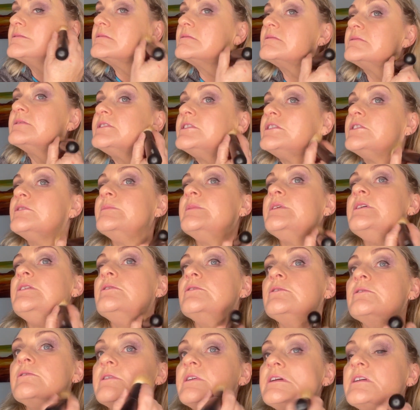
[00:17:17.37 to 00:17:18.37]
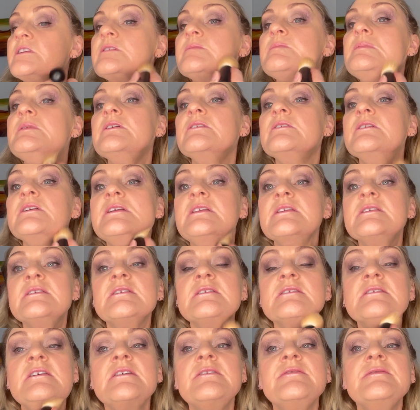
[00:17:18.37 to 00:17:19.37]
tell me your
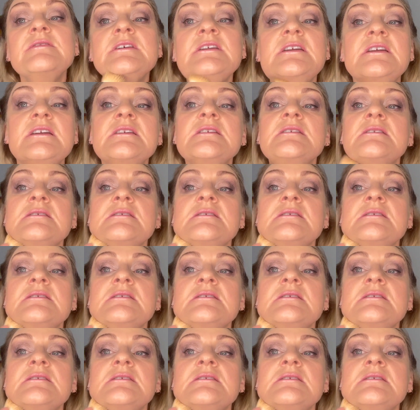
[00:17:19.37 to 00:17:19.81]
experiences of it.